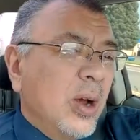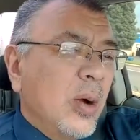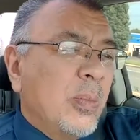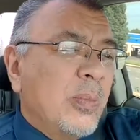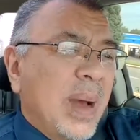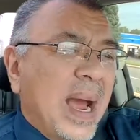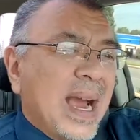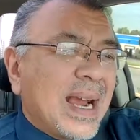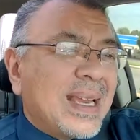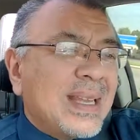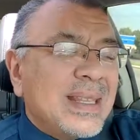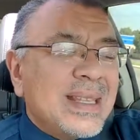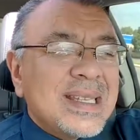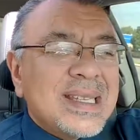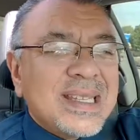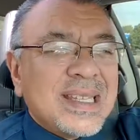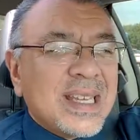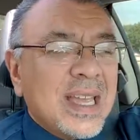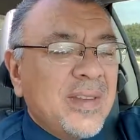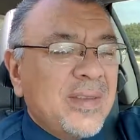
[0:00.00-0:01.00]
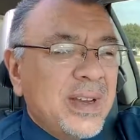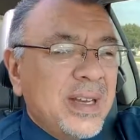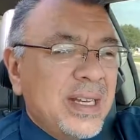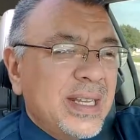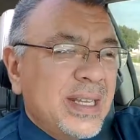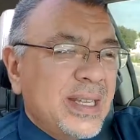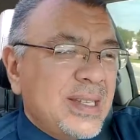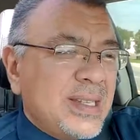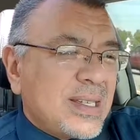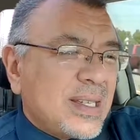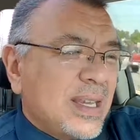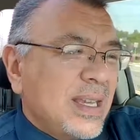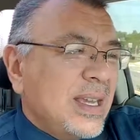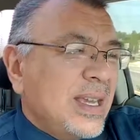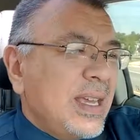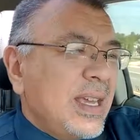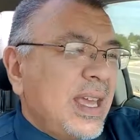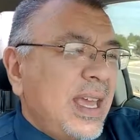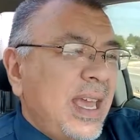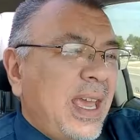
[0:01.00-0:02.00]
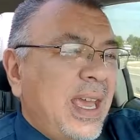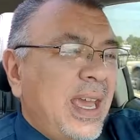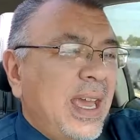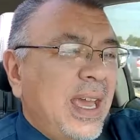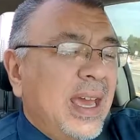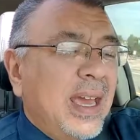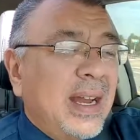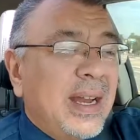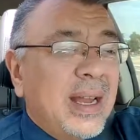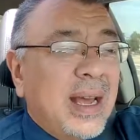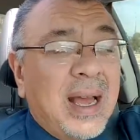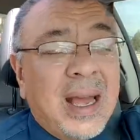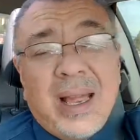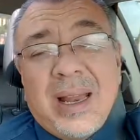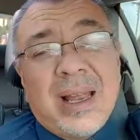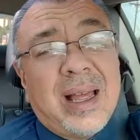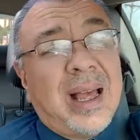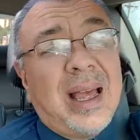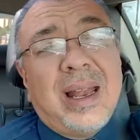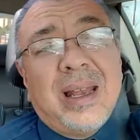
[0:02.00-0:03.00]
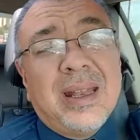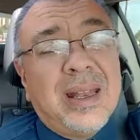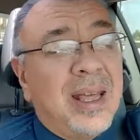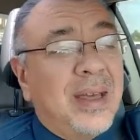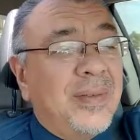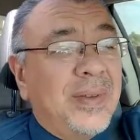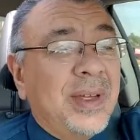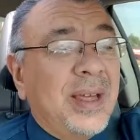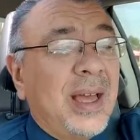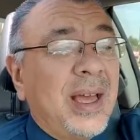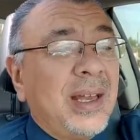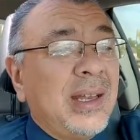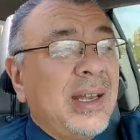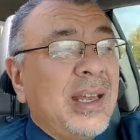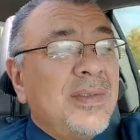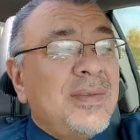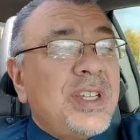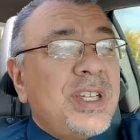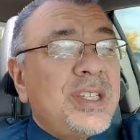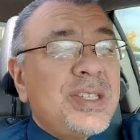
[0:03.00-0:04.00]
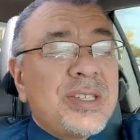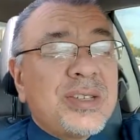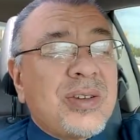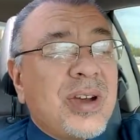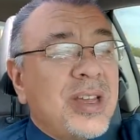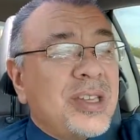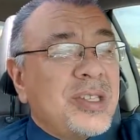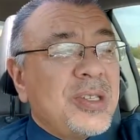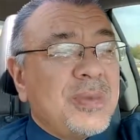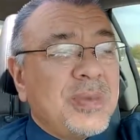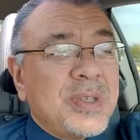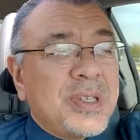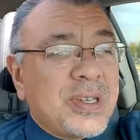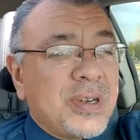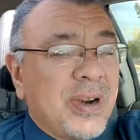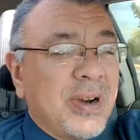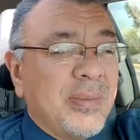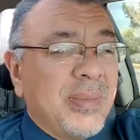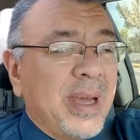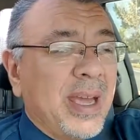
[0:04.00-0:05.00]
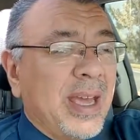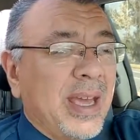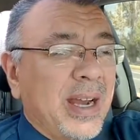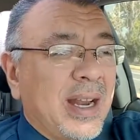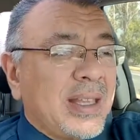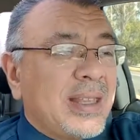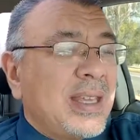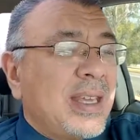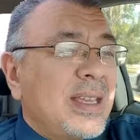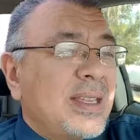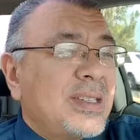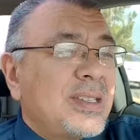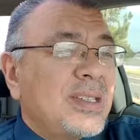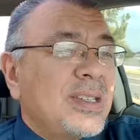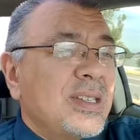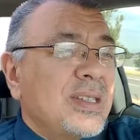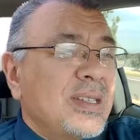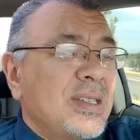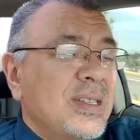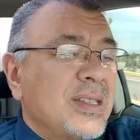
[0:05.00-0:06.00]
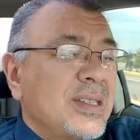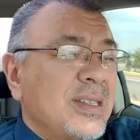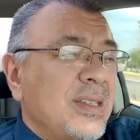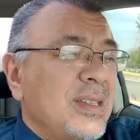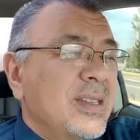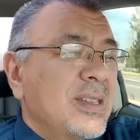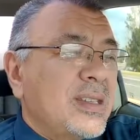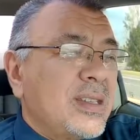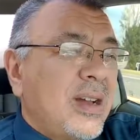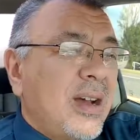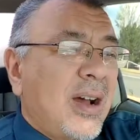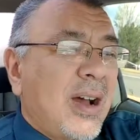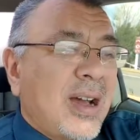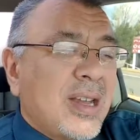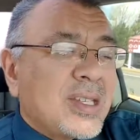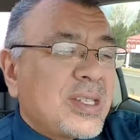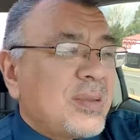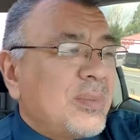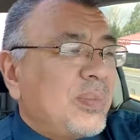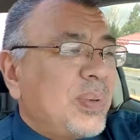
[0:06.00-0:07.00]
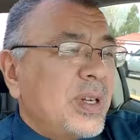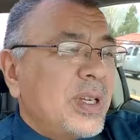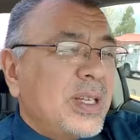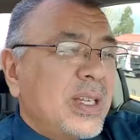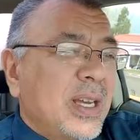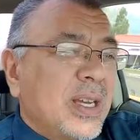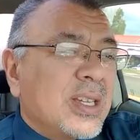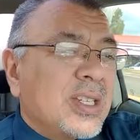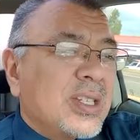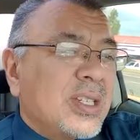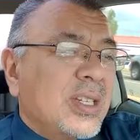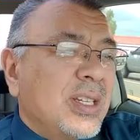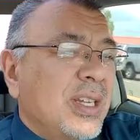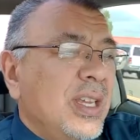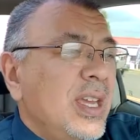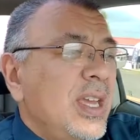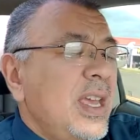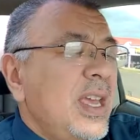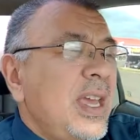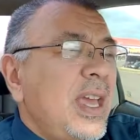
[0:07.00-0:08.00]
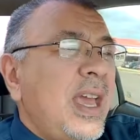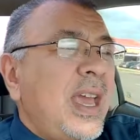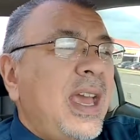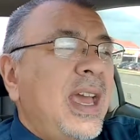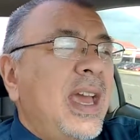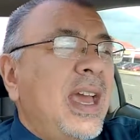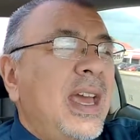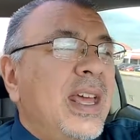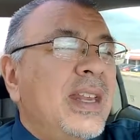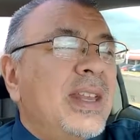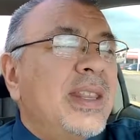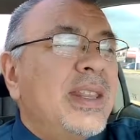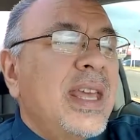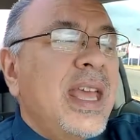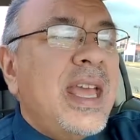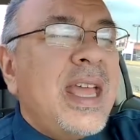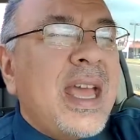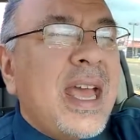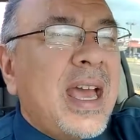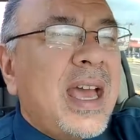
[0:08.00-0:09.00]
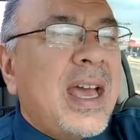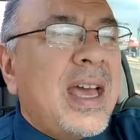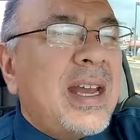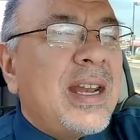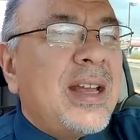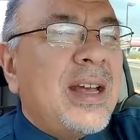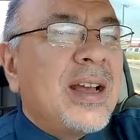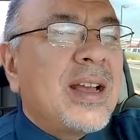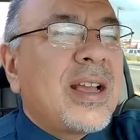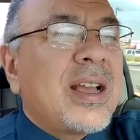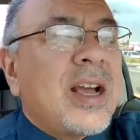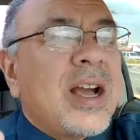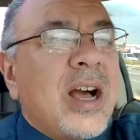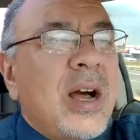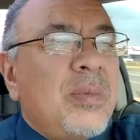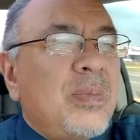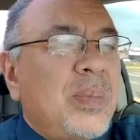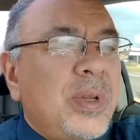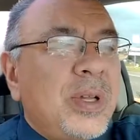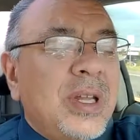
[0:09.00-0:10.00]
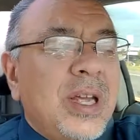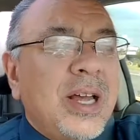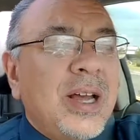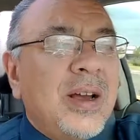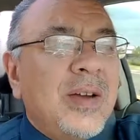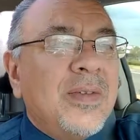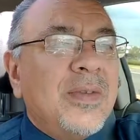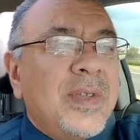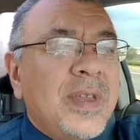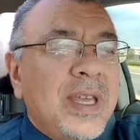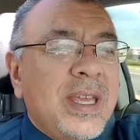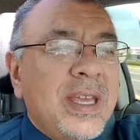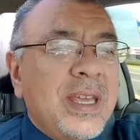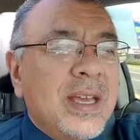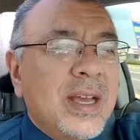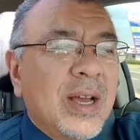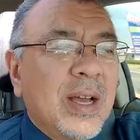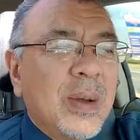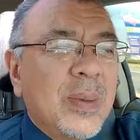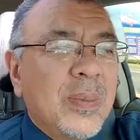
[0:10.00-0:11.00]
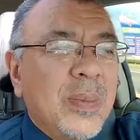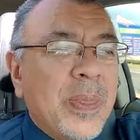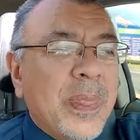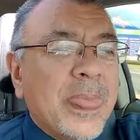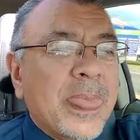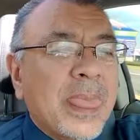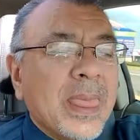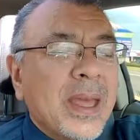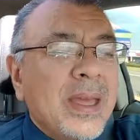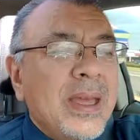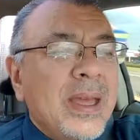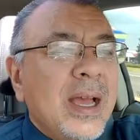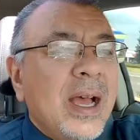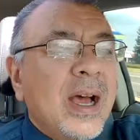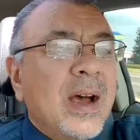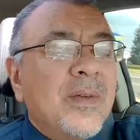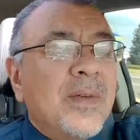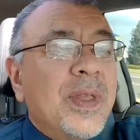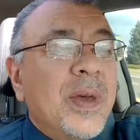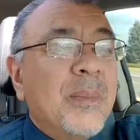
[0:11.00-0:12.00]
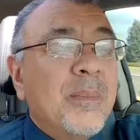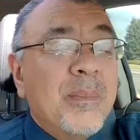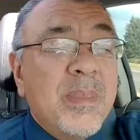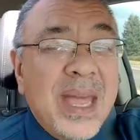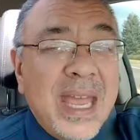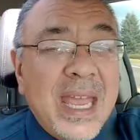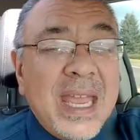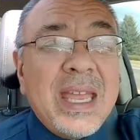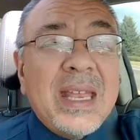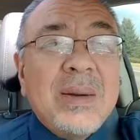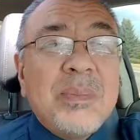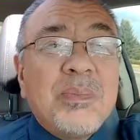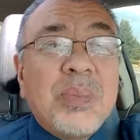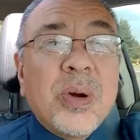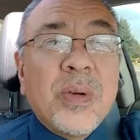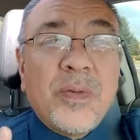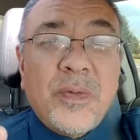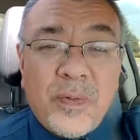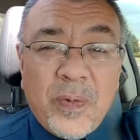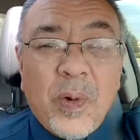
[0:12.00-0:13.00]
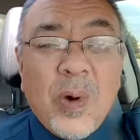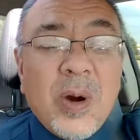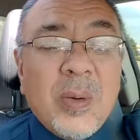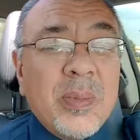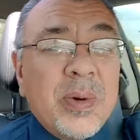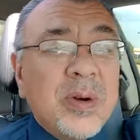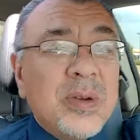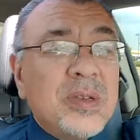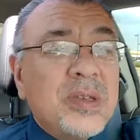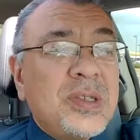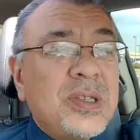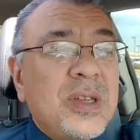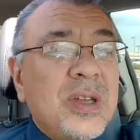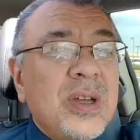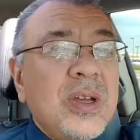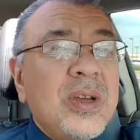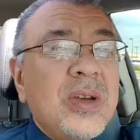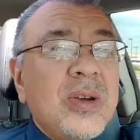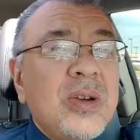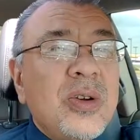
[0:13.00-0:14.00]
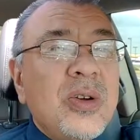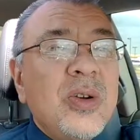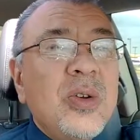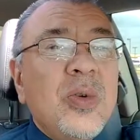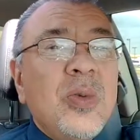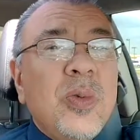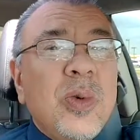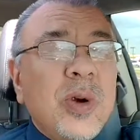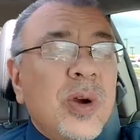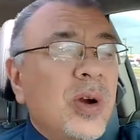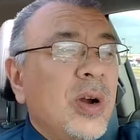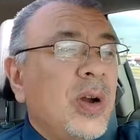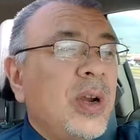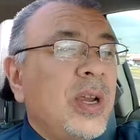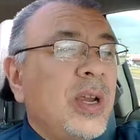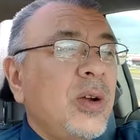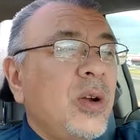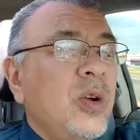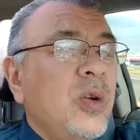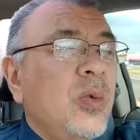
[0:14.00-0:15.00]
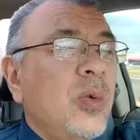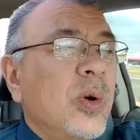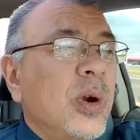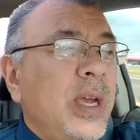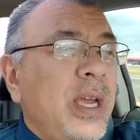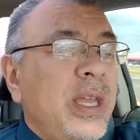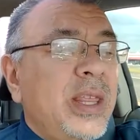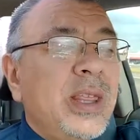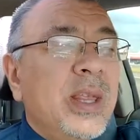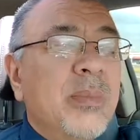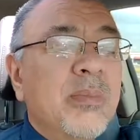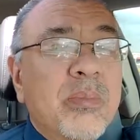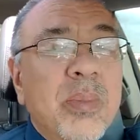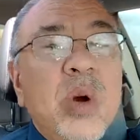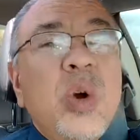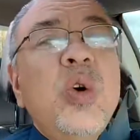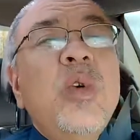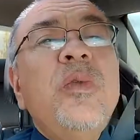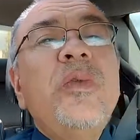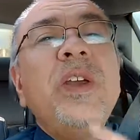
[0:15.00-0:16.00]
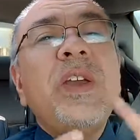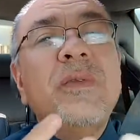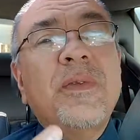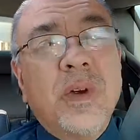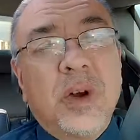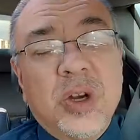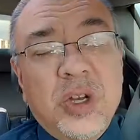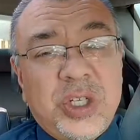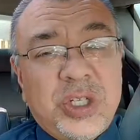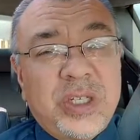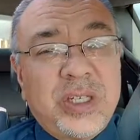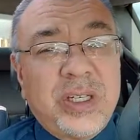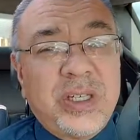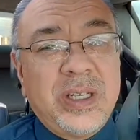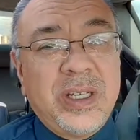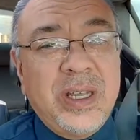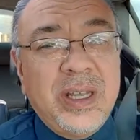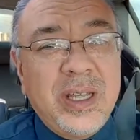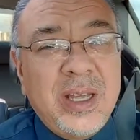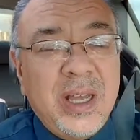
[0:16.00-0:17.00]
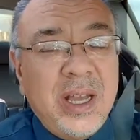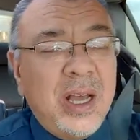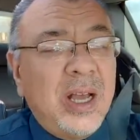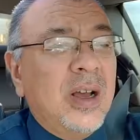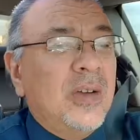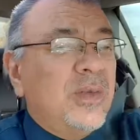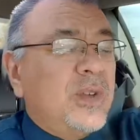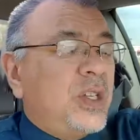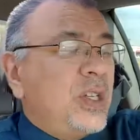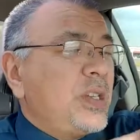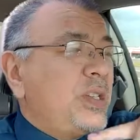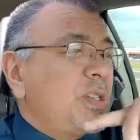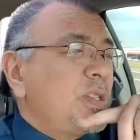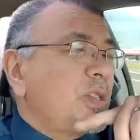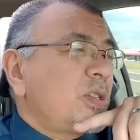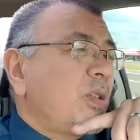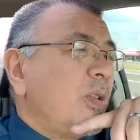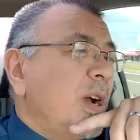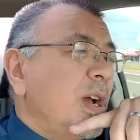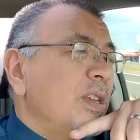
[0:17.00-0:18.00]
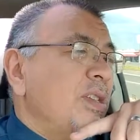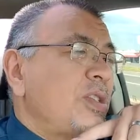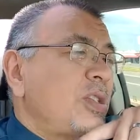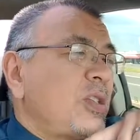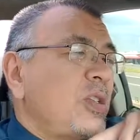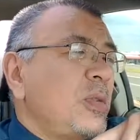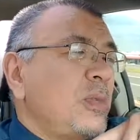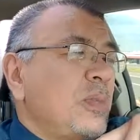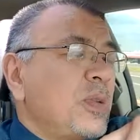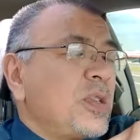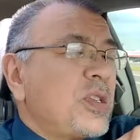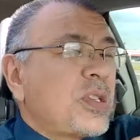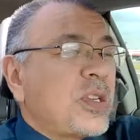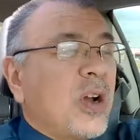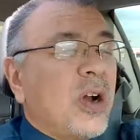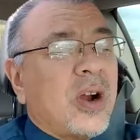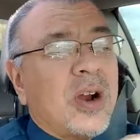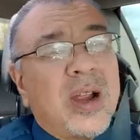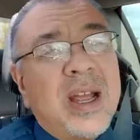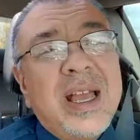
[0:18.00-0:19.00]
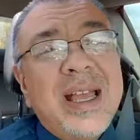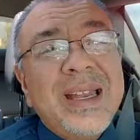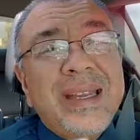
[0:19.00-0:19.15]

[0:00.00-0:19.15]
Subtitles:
know, back in the 70s. And I love it. I love Jesus Christ Superstar, man. I think it's just this awesome production. And they had a couple of the main performers who were in the movie version of Jesus Christ Superstar.